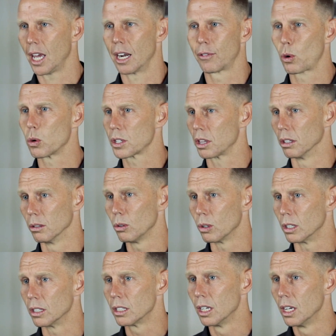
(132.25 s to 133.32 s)
And of course, the
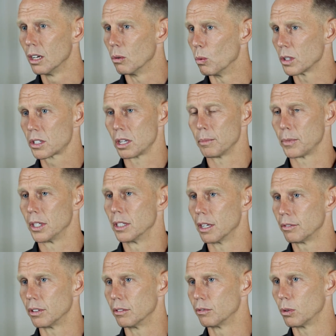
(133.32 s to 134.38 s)
Lord wants something
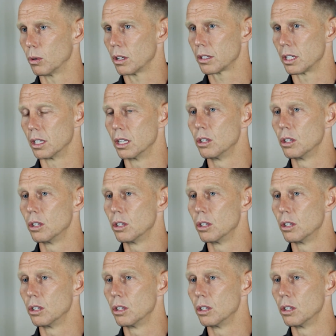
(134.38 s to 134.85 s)
different for us. In